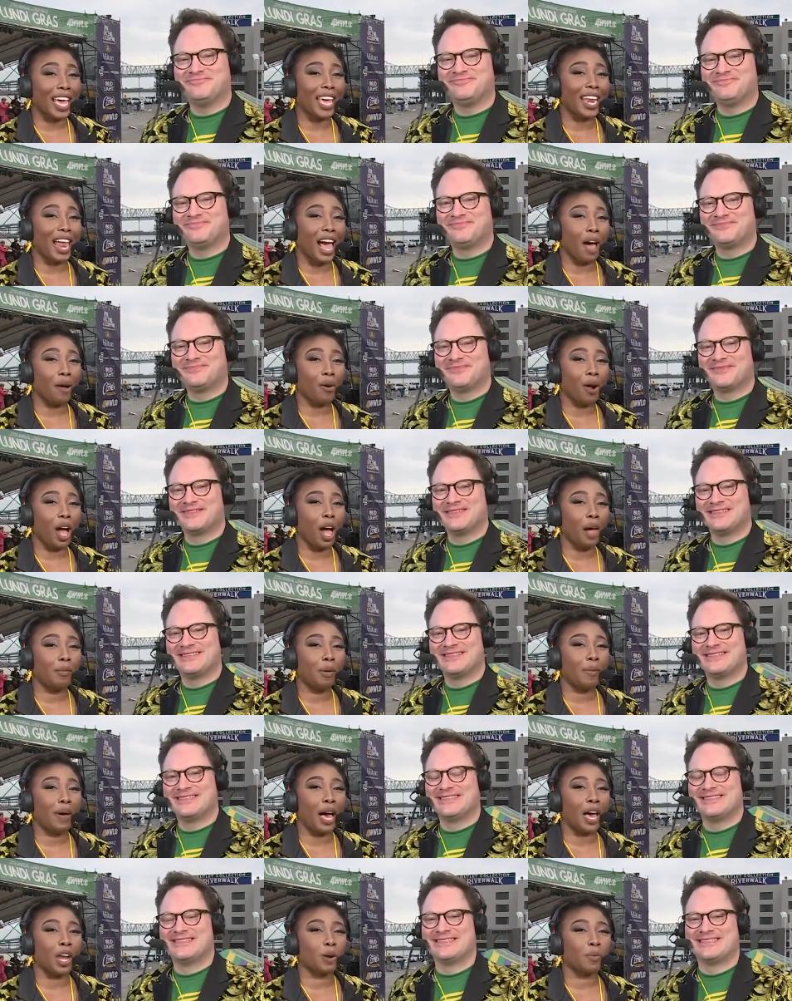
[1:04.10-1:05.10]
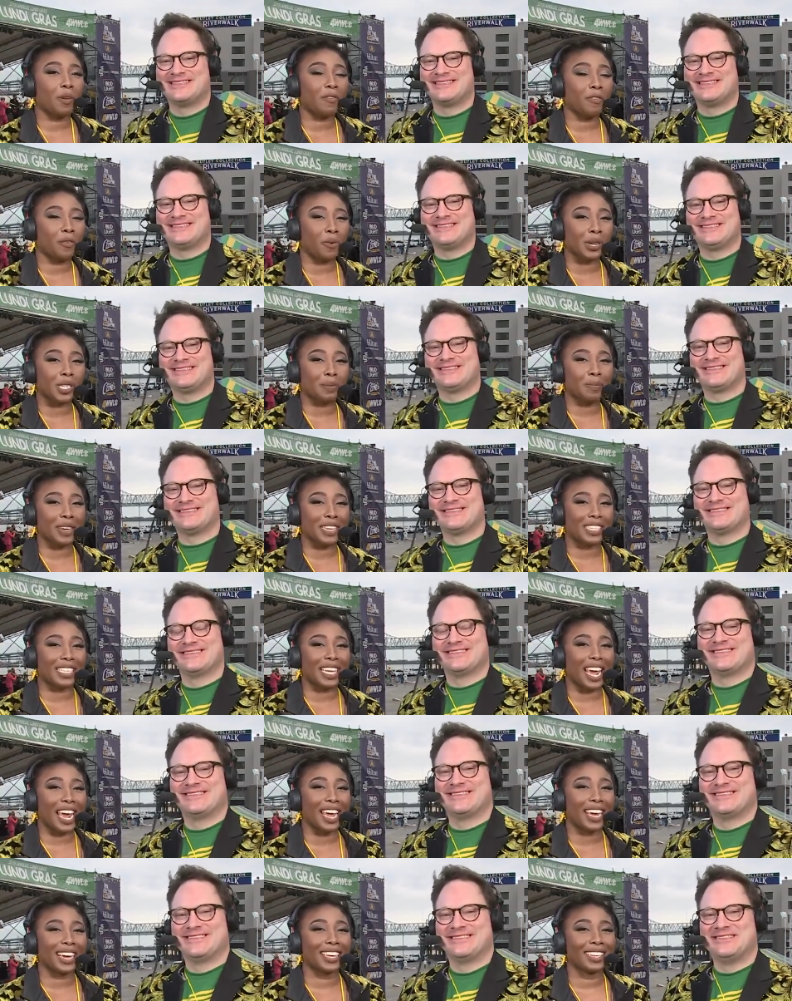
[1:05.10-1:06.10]
Speaker 1: at our alma mater before his big
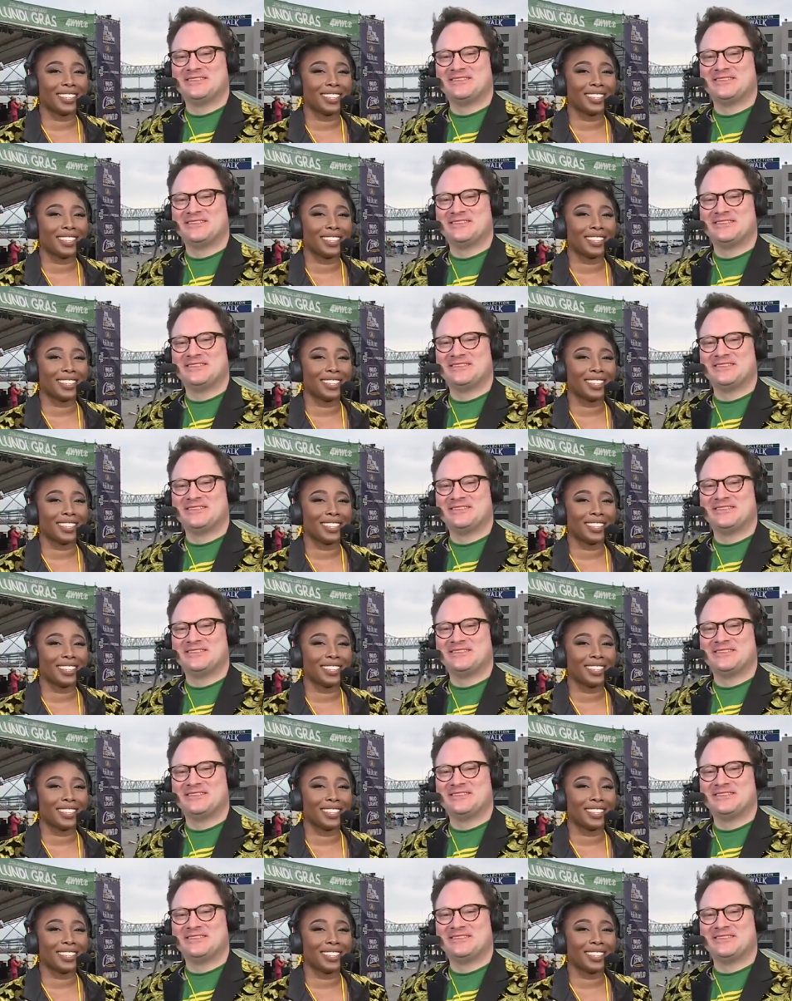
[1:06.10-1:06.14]
day.